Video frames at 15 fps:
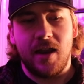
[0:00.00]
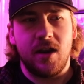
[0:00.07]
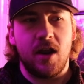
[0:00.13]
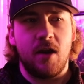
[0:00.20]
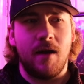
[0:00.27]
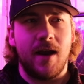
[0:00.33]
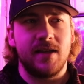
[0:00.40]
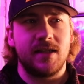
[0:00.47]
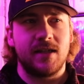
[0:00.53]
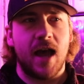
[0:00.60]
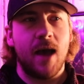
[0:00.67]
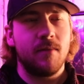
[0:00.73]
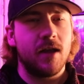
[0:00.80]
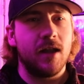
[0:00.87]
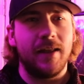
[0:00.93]
You know, I
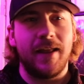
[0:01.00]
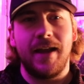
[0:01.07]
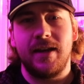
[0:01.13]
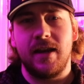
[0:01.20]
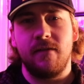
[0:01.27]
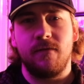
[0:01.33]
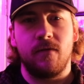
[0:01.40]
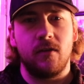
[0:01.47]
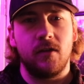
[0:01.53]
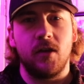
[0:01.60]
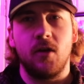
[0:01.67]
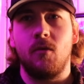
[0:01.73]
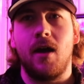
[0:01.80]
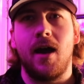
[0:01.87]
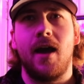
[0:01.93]
stopped collecting for a
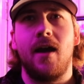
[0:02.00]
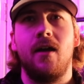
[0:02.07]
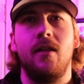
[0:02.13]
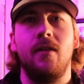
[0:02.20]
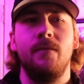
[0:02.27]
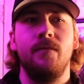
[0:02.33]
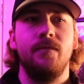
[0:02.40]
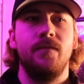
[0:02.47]
little while.